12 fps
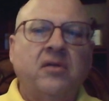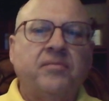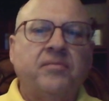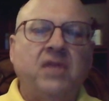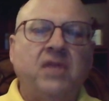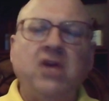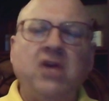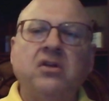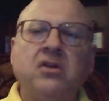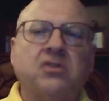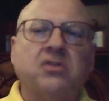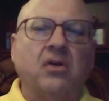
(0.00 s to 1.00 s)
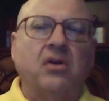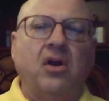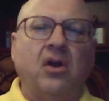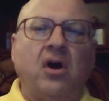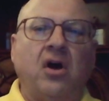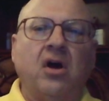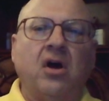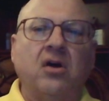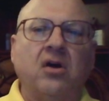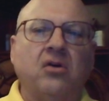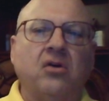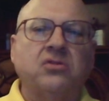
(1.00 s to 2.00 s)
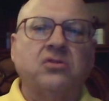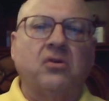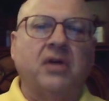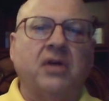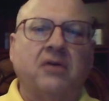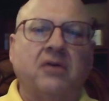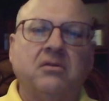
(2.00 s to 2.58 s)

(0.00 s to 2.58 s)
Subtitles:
E units are long ago sold out.